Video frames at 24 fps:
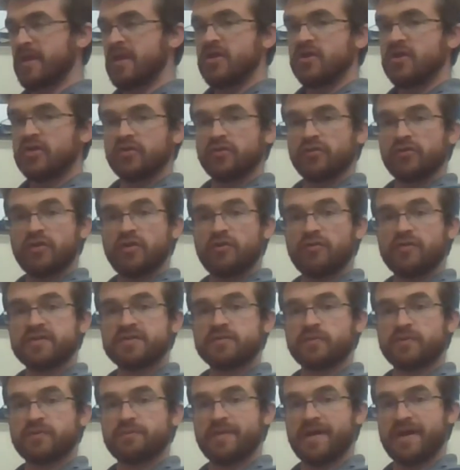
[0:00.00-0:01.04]
You'll notice
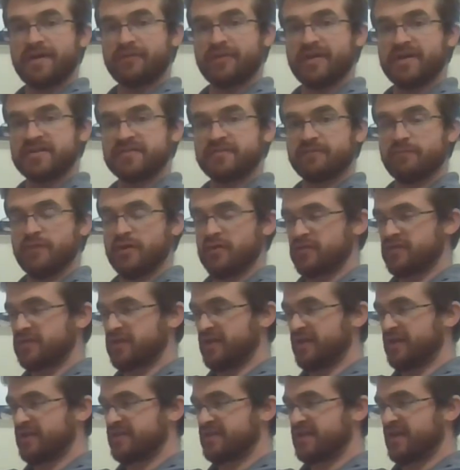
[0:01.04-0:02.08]
with my range of motion,
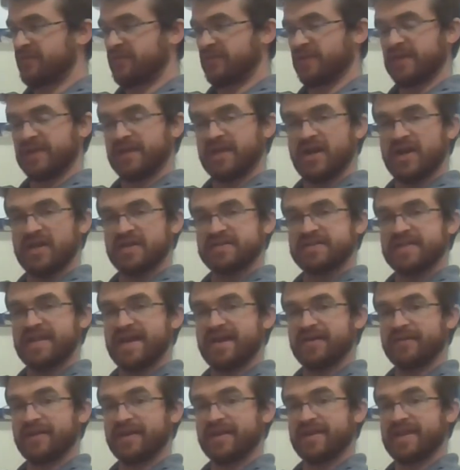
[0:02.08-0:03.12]
it's definitely gone
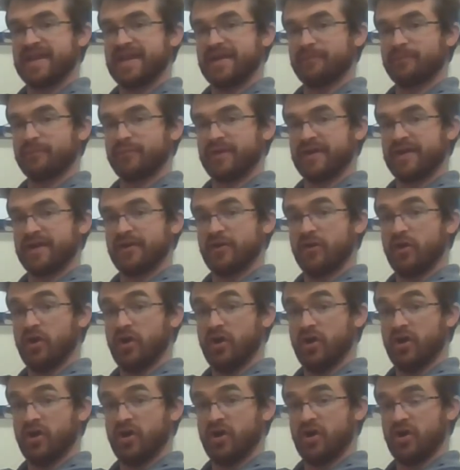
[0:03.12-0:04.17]
down. I can't bring it
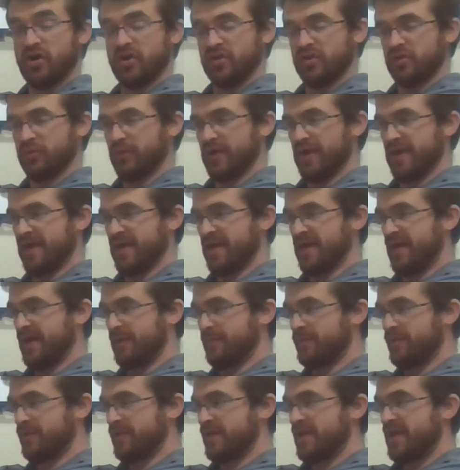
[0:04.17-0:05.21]
all the way up,
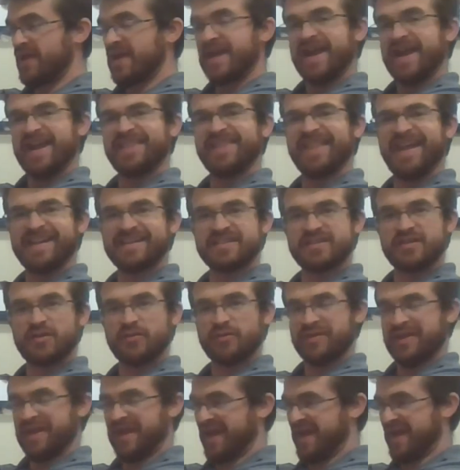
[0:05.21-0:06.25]
and that's
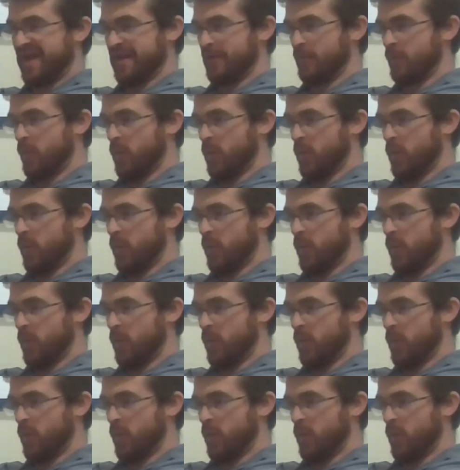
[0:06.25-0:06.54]
okay.